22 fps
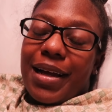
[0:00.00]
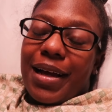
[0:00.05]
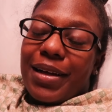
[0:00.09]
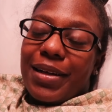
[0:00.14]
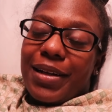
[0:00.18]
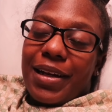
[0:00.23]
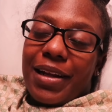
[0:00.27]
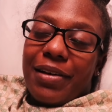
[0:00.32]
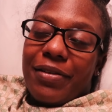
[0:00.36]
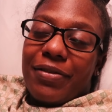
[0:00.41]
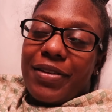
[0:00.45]
I
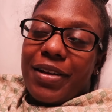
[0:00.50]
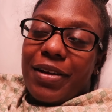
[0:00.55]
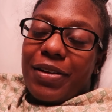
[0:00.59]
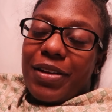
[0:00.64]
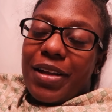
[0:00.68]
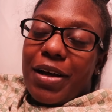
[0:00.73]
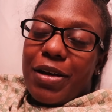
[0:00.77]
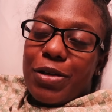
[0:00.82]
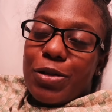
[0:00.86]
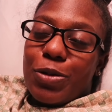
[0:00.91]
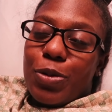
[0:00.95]
left out
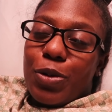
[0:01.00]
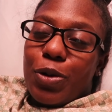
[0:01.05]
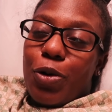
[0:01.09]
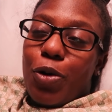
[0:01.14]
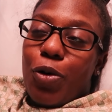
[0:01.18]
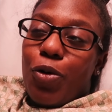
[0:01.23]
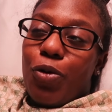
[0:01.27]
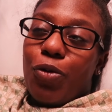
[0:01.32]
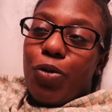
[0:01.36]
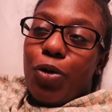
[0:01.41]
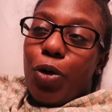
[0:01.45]
the house with a
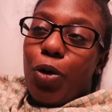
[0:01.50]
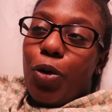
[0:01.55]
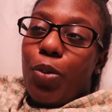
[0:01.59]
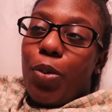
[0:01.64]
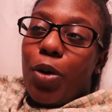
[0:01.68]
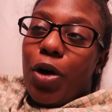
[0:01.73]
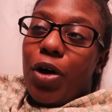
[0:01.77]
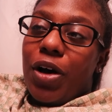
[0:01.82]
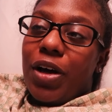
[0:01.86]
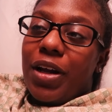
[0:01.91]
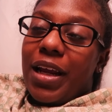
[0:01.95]
whole
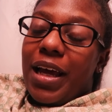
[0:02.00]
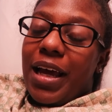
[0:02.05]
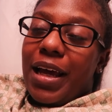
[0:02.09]
robe on